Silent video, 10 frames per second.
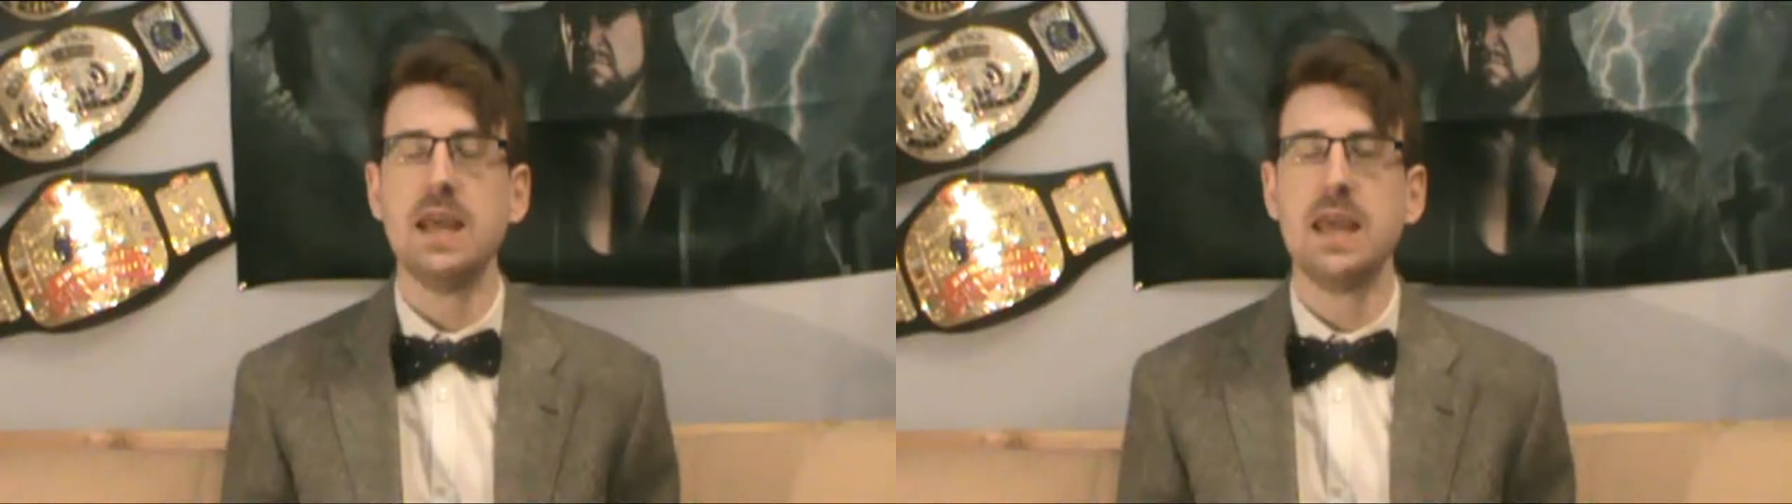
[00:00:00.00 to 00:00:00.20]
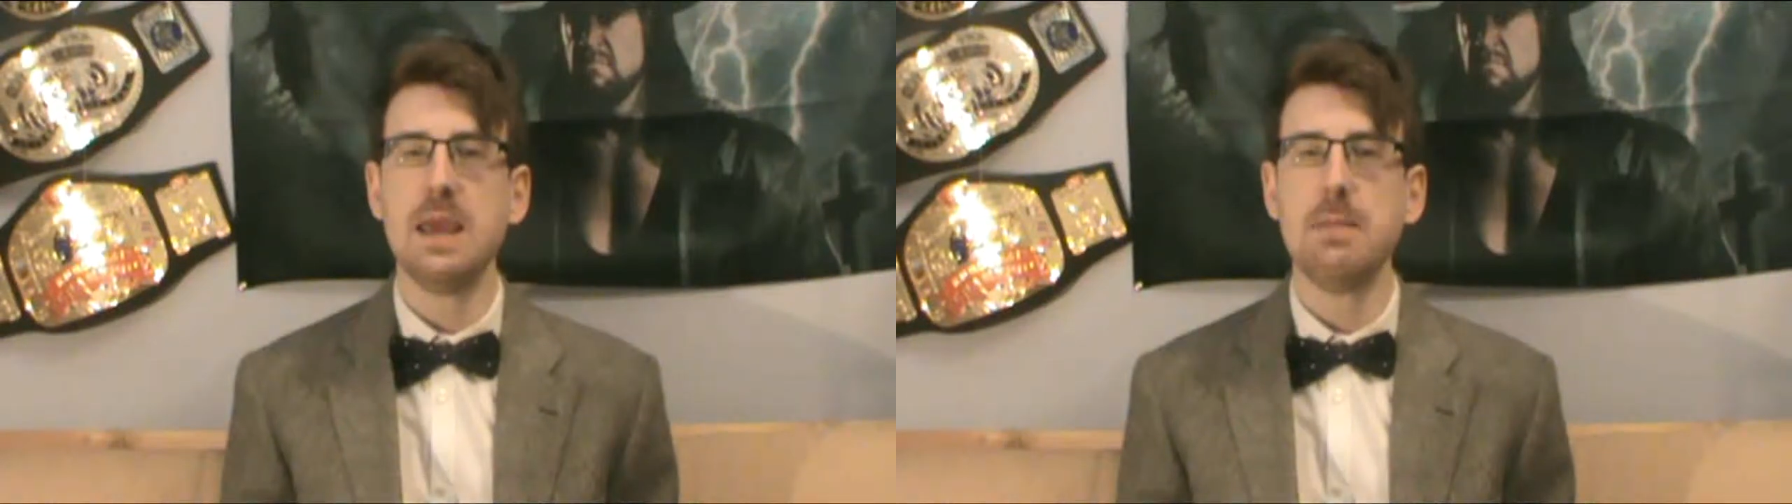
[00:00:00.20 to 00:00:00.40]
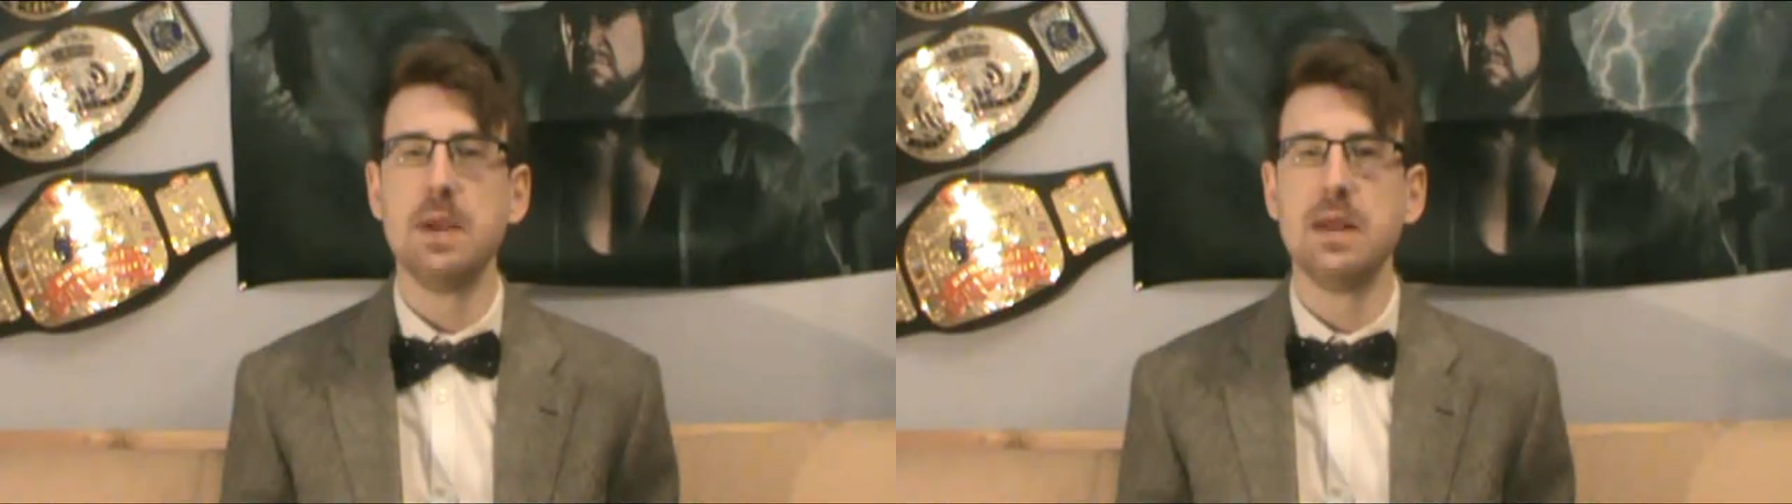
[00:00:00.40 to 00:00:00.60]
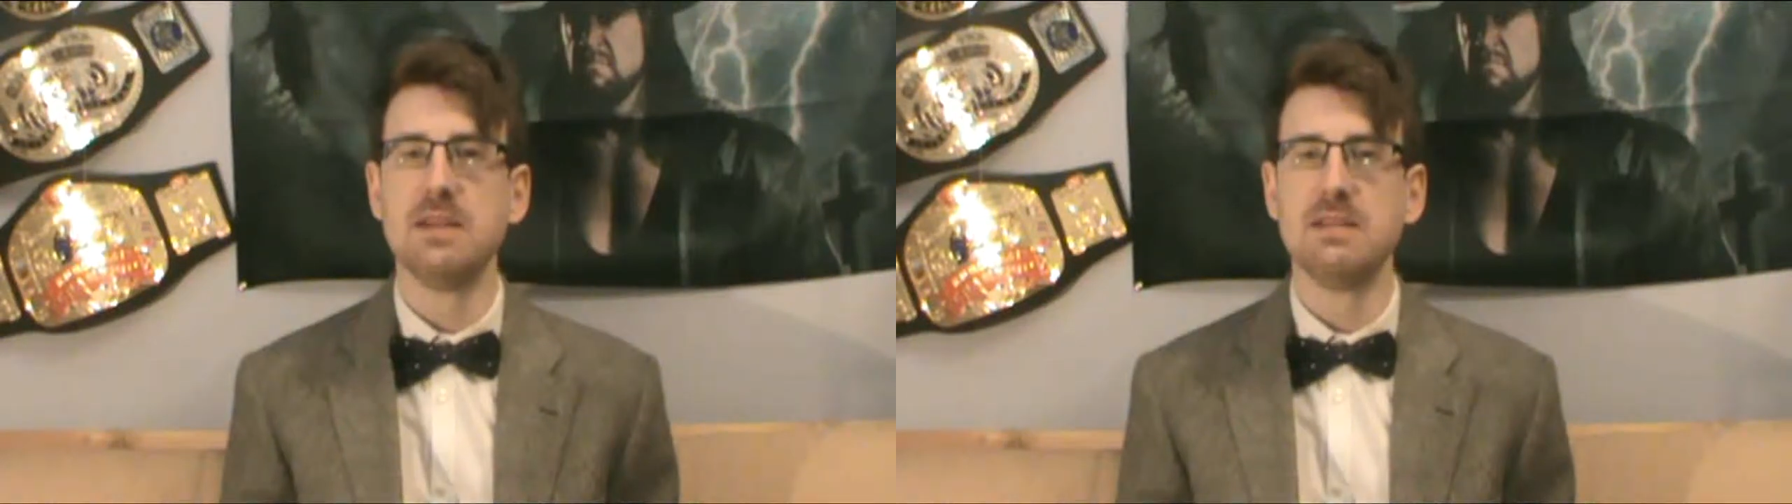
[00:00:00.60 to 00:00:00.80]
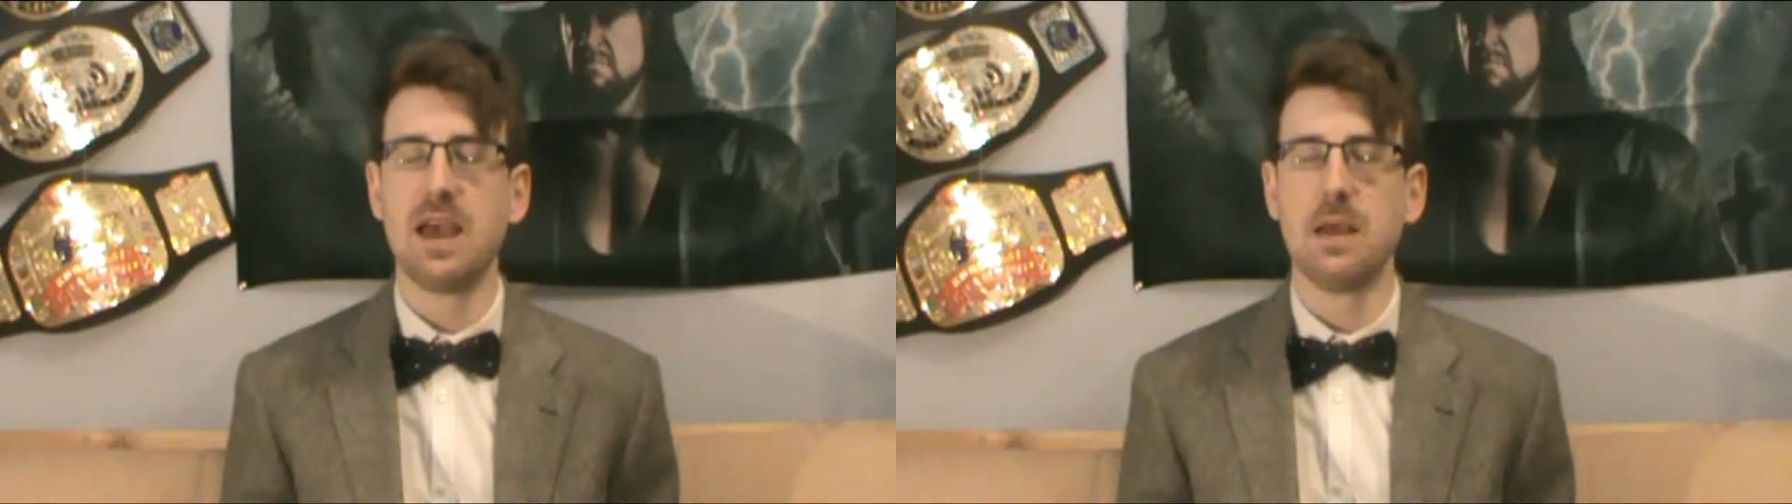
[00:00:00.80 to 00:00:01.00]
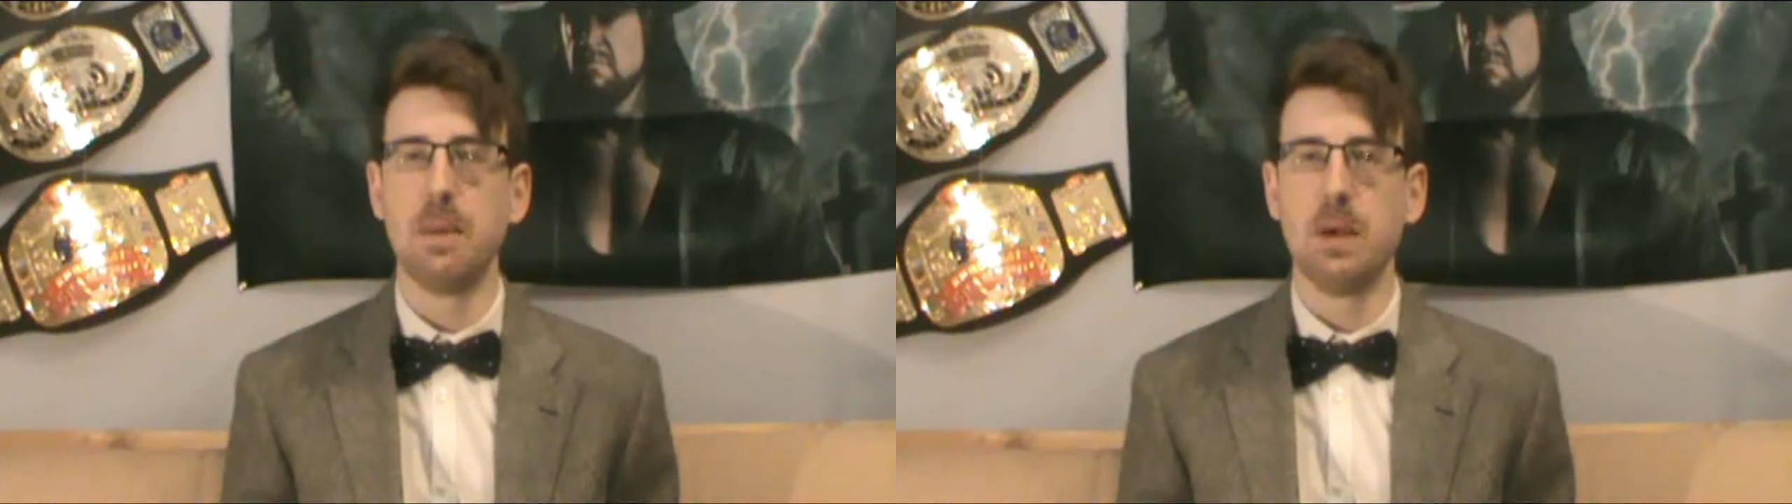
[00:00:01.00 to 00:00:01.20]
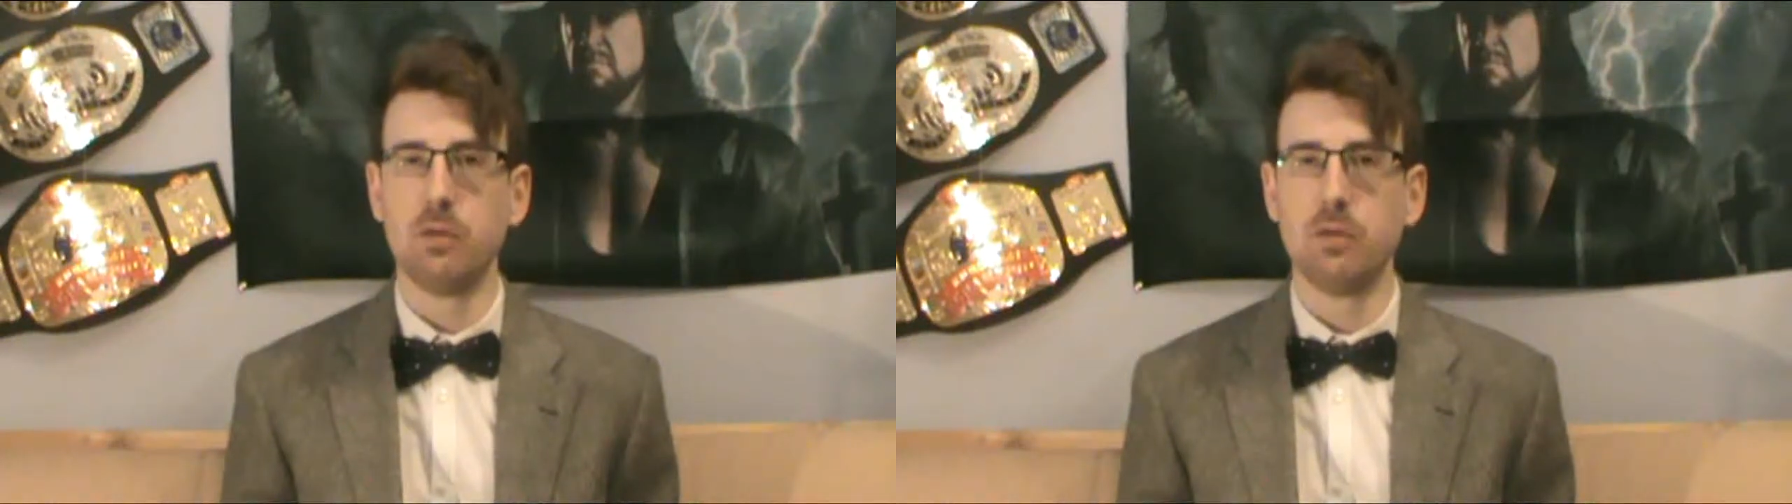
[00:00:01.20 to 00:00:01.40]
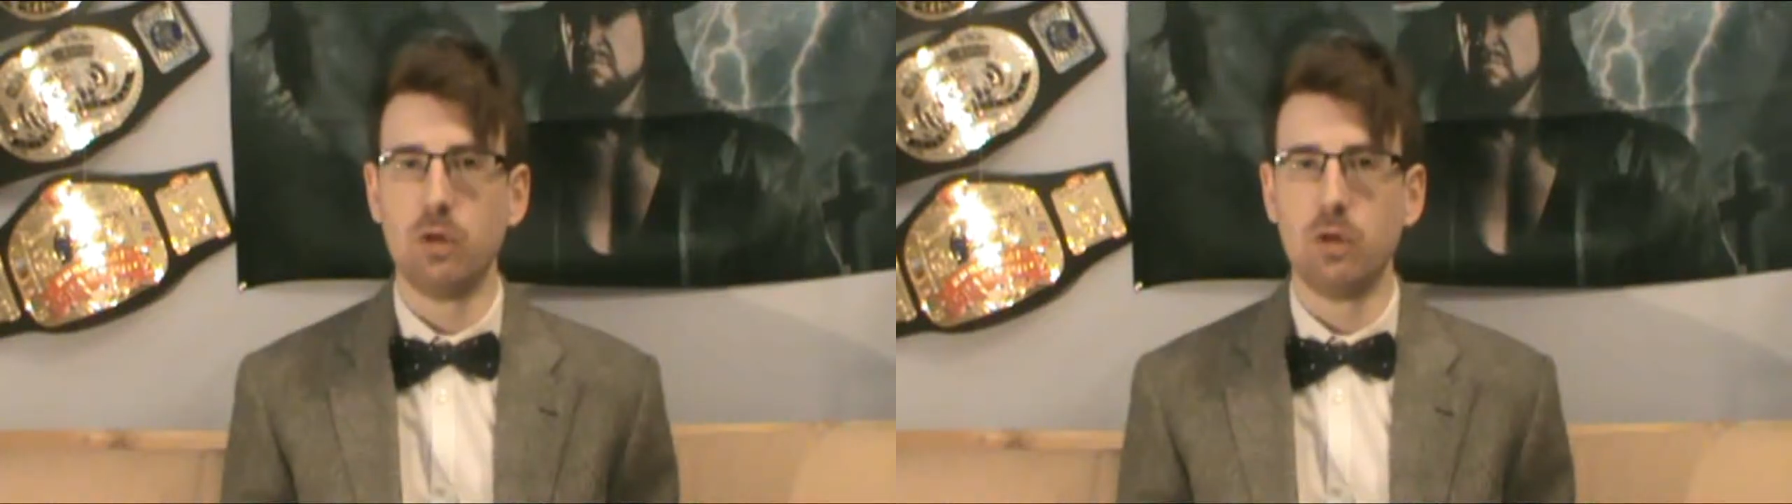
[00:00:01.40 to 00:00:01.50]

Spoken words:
keeping the tag belts